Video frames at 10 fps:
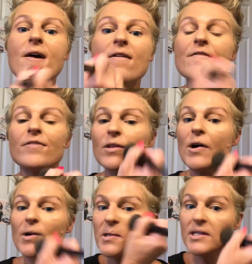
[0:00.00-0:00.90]

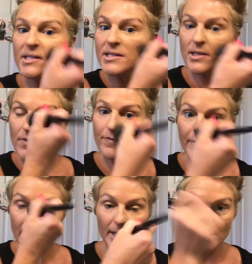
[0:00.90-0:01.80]
flawless
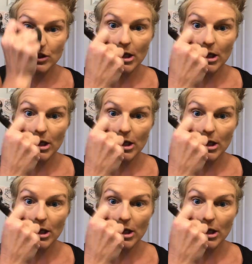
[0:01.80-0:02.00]
finish